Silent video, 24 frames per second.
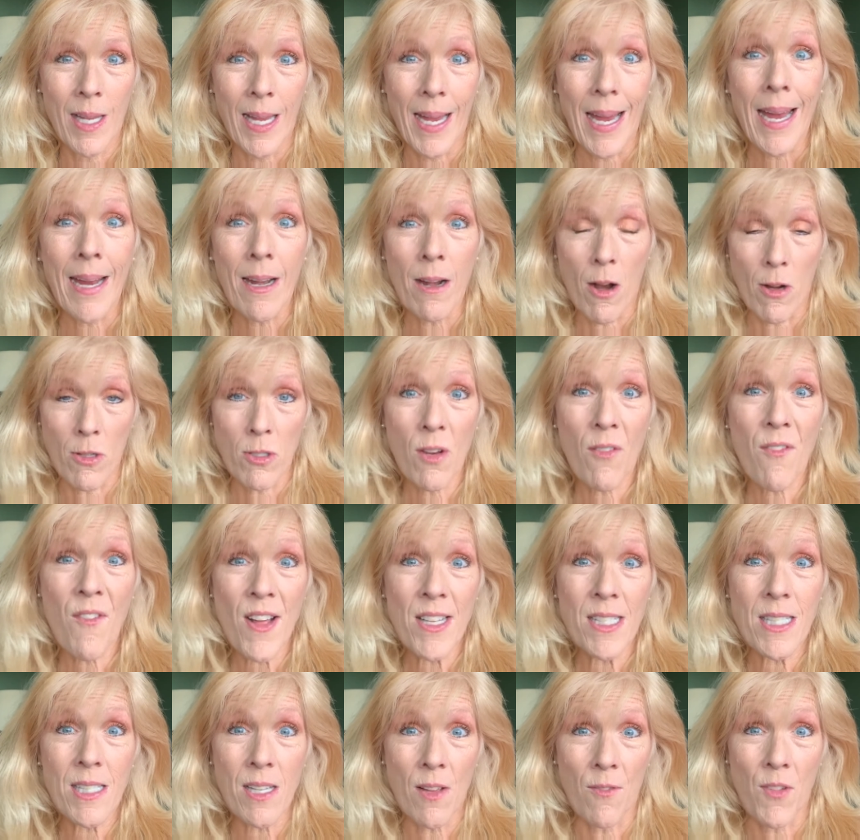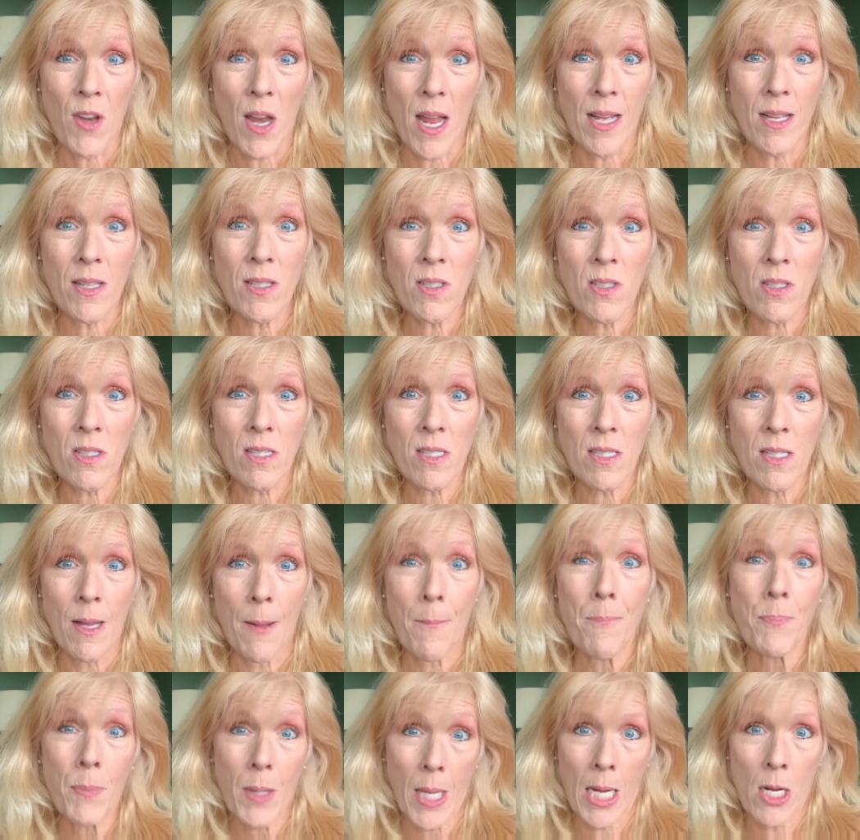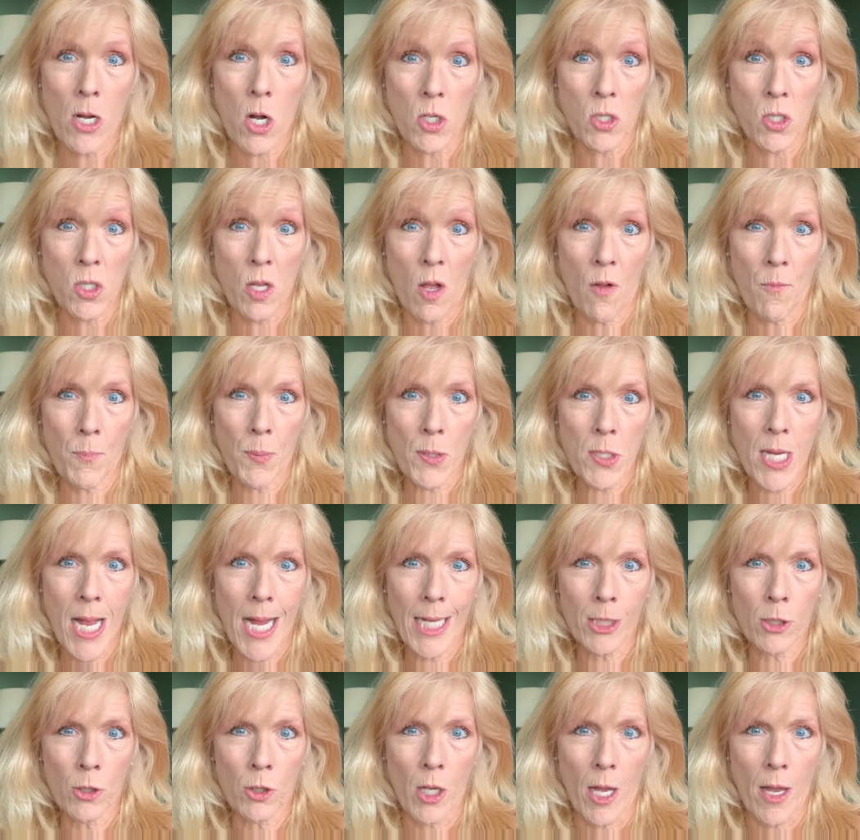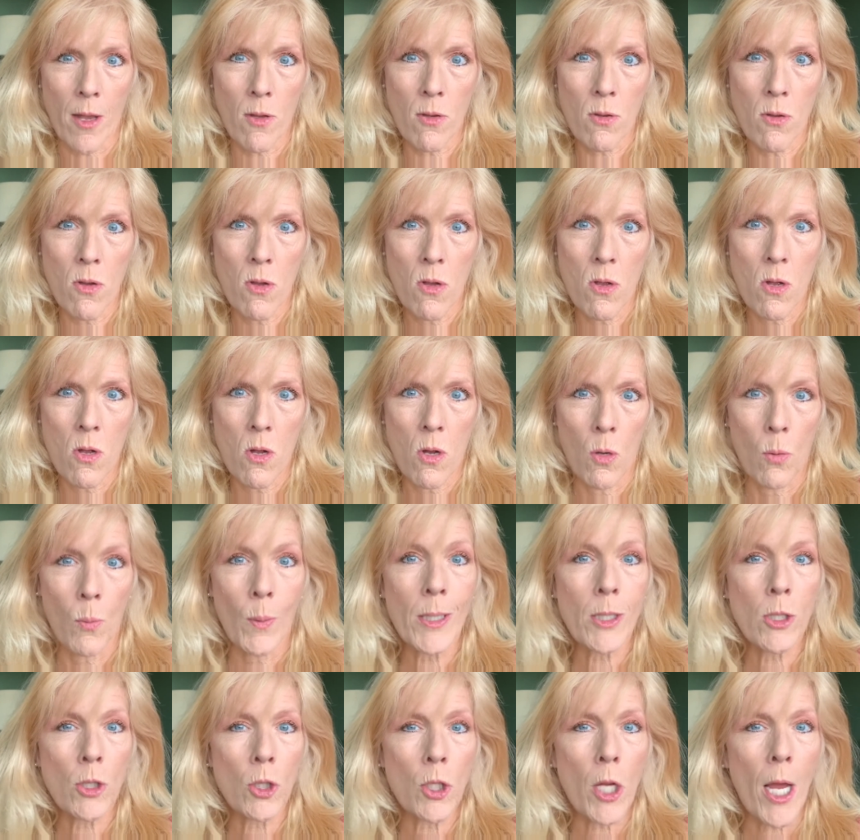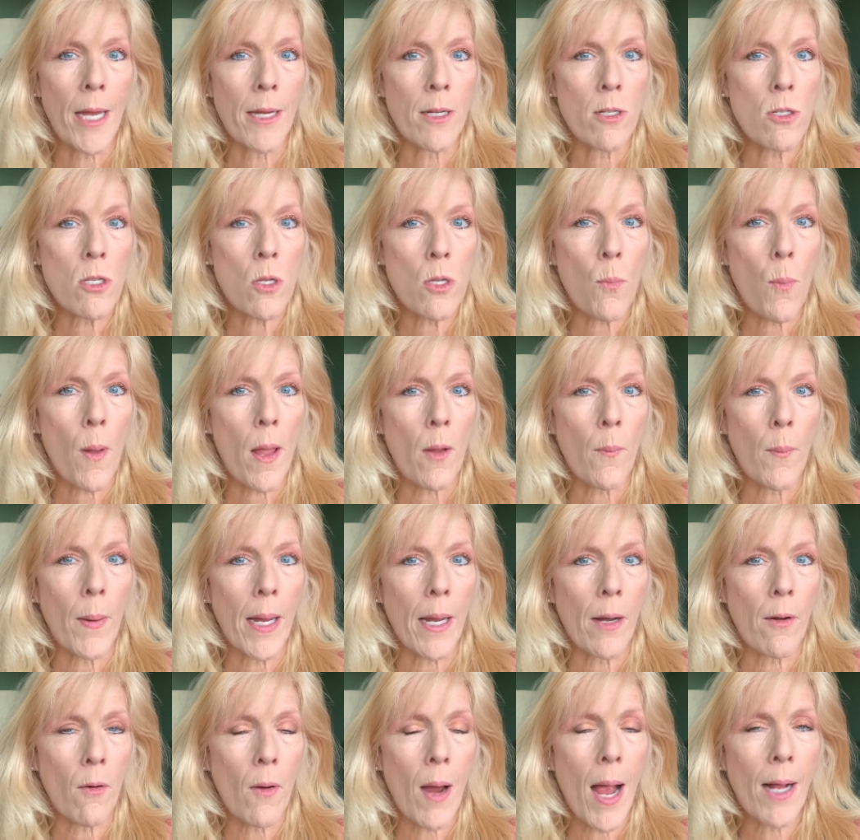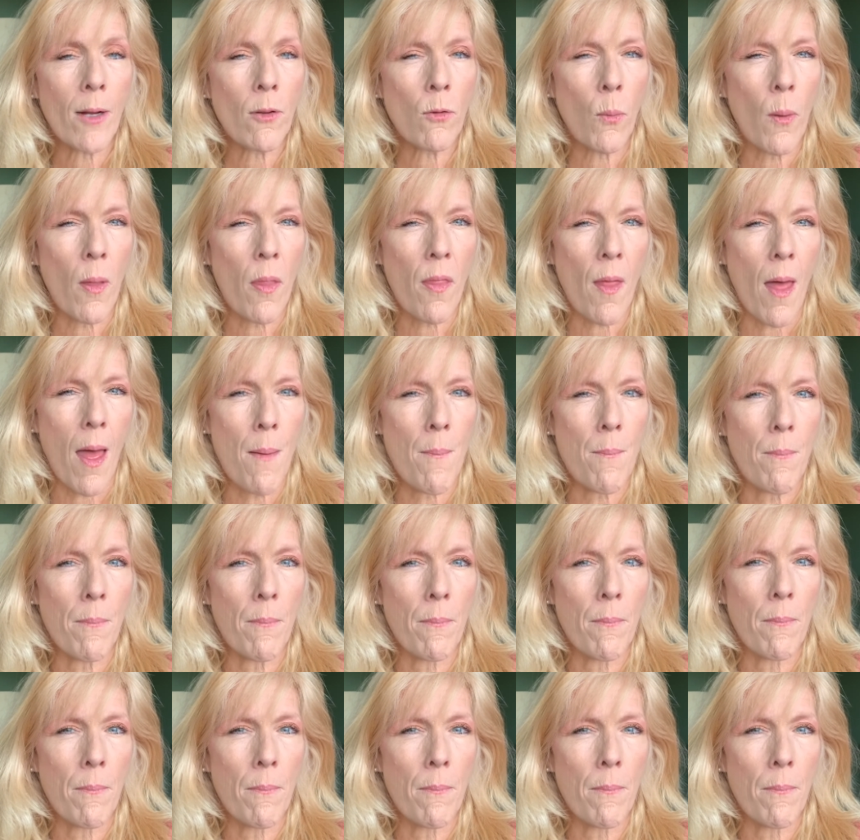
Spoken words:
in our defensiveness, in our self-protection, we change the way we interact with them.